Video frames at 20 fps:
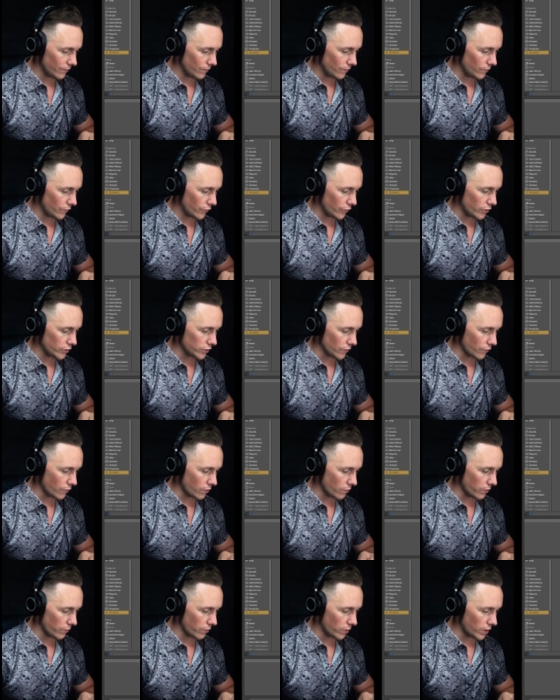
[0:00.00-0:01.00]
first off,
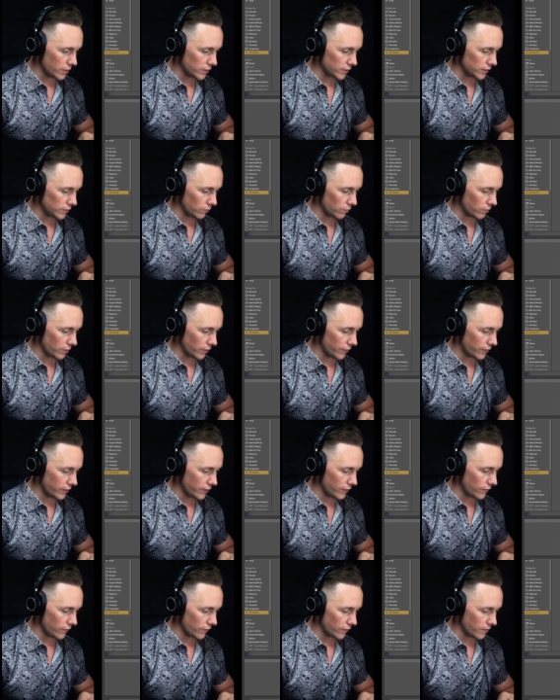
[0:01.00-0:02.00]
what we want is we want
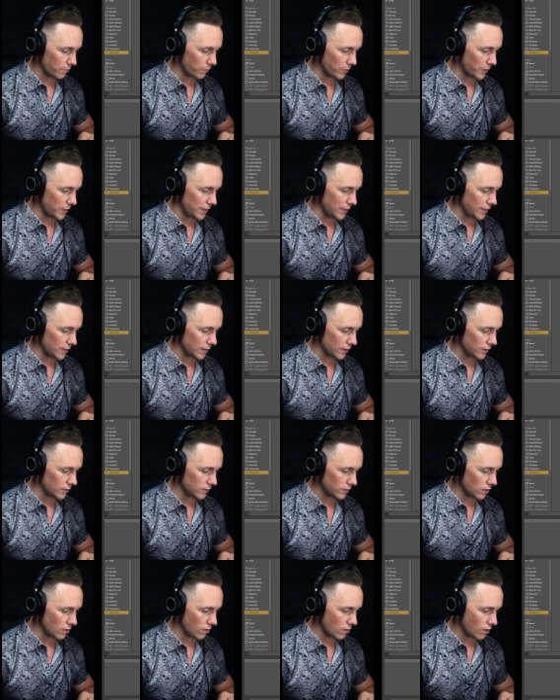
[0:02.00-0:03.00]
this peak
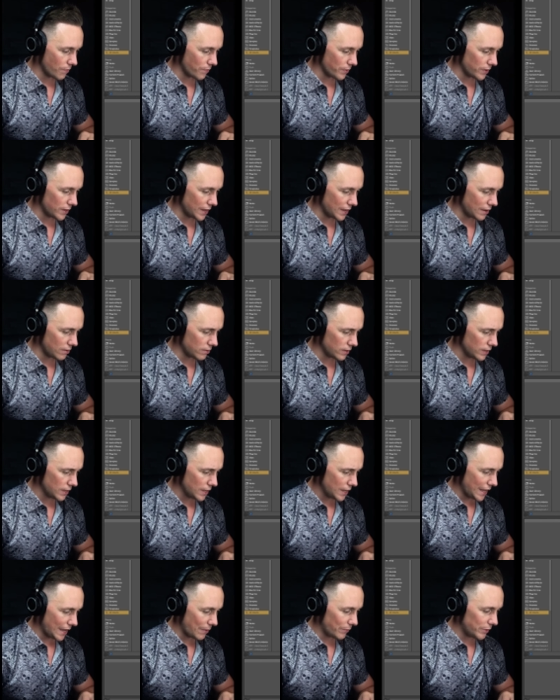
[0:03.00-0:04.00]
to go up and down,
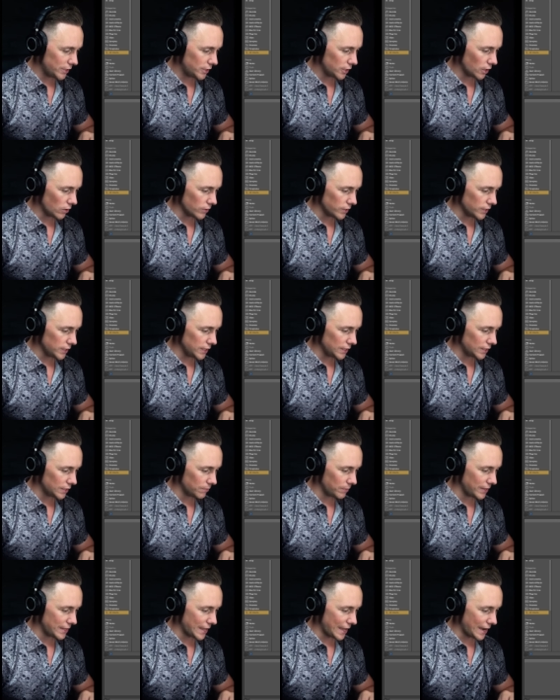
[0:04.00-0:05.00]
and we don't need it to
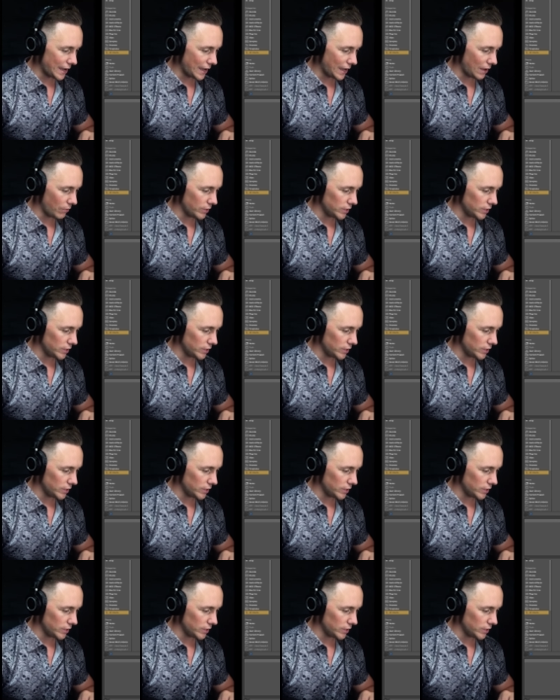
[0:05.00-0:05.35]
be that high.